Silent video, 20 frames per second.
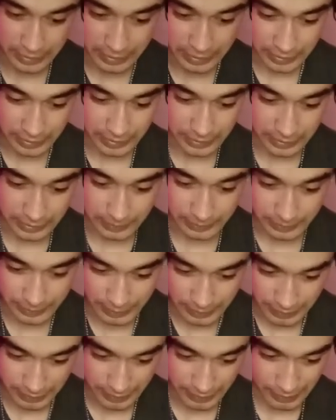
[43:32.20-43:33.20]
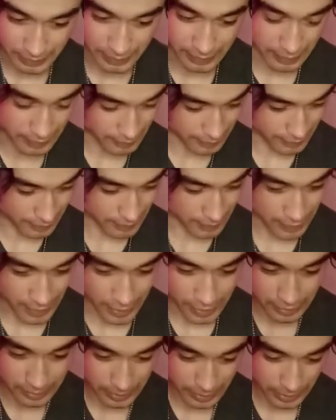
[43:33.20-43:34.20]
So,
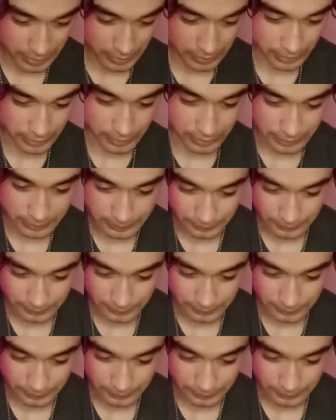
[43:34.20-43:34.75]
that's pretty cool.